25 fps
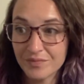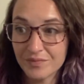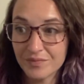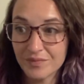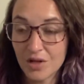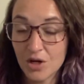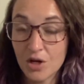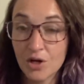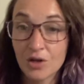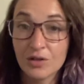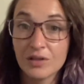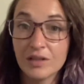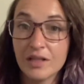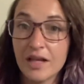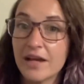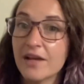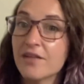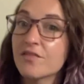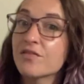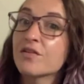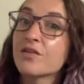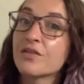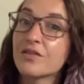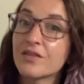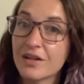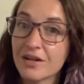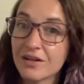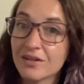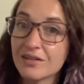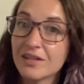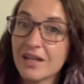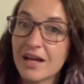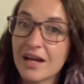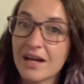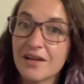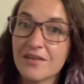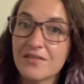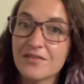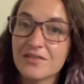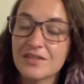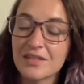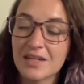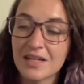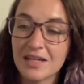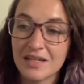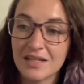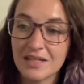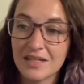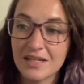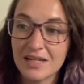her life or their lives,
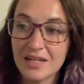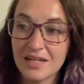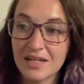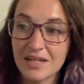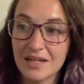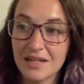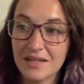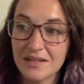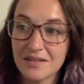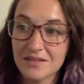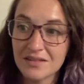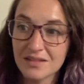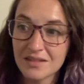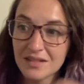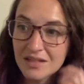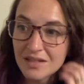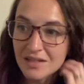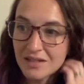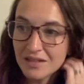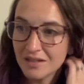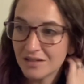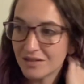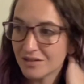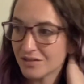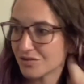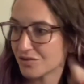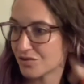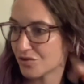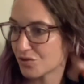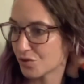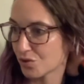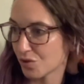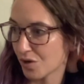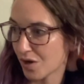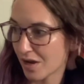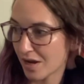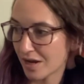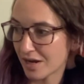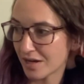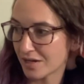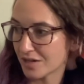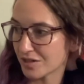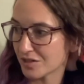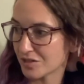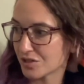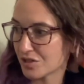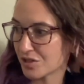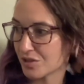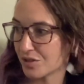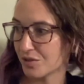and he's
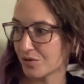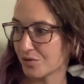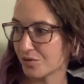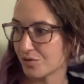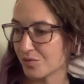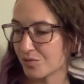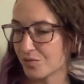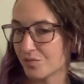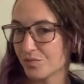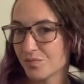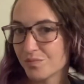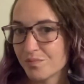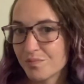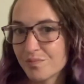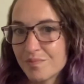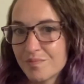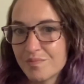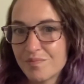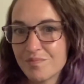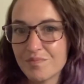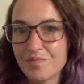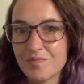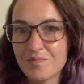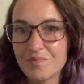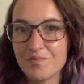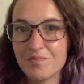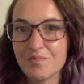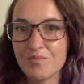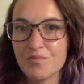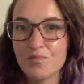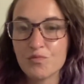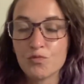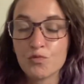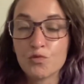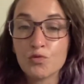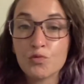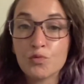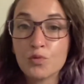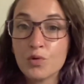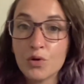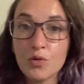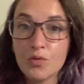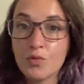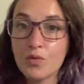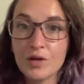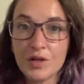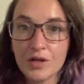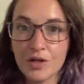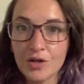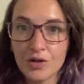trying to
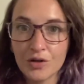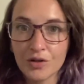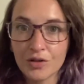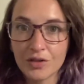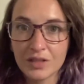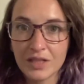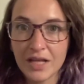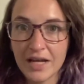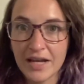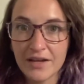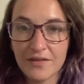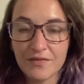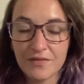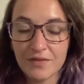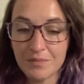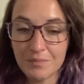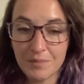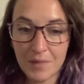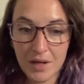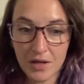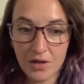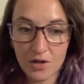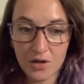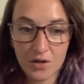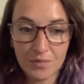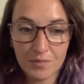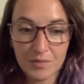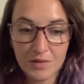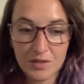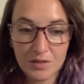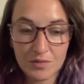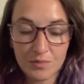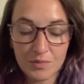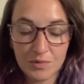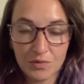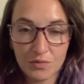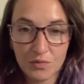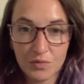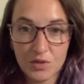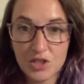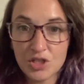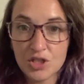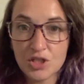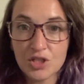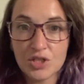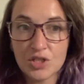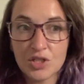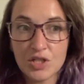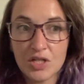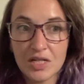ruin her life and make her miserable, which
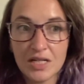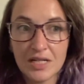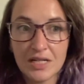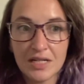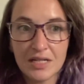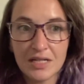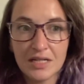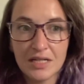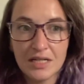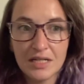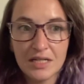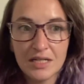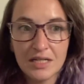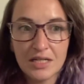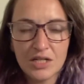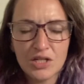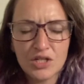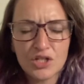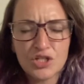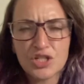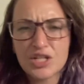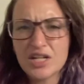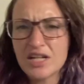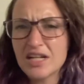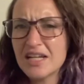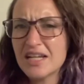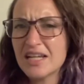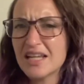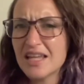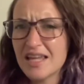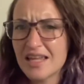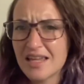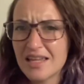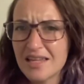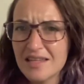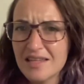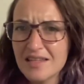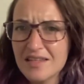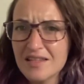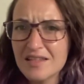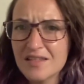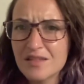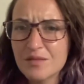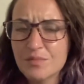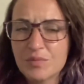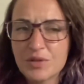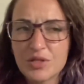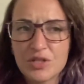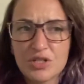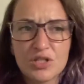she is,
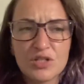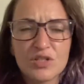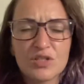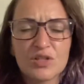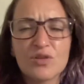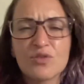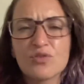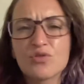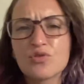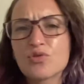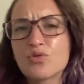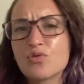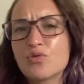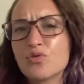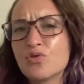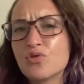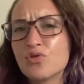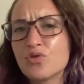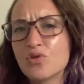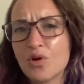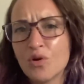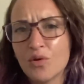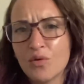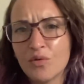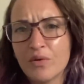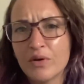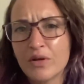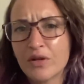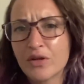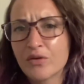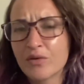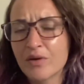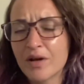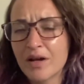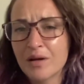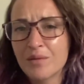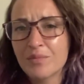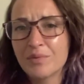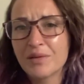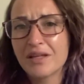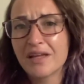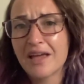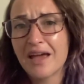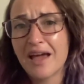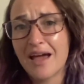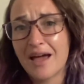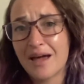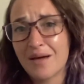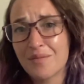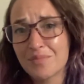but she's also so incredibly
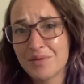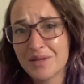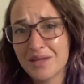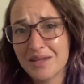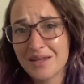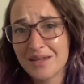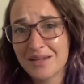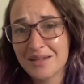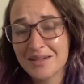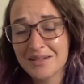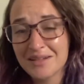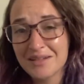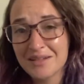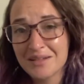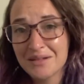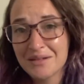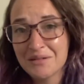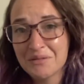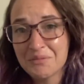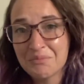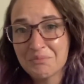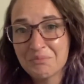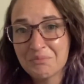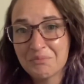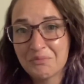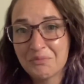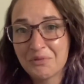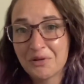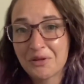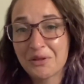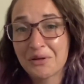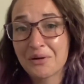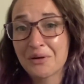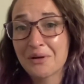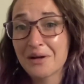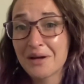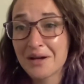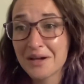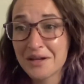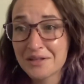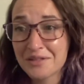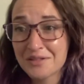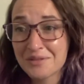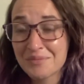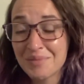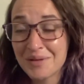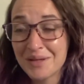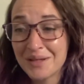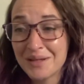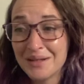happy with her
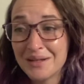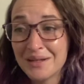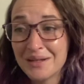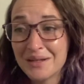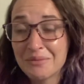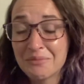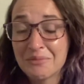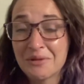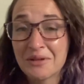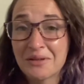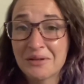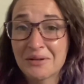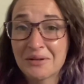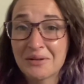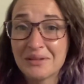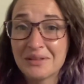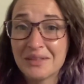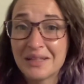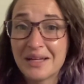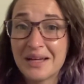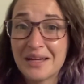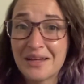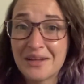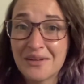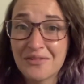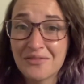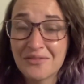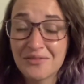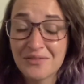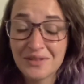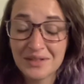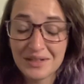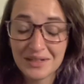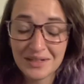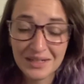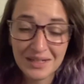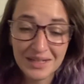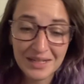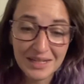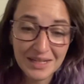husband and with her life. And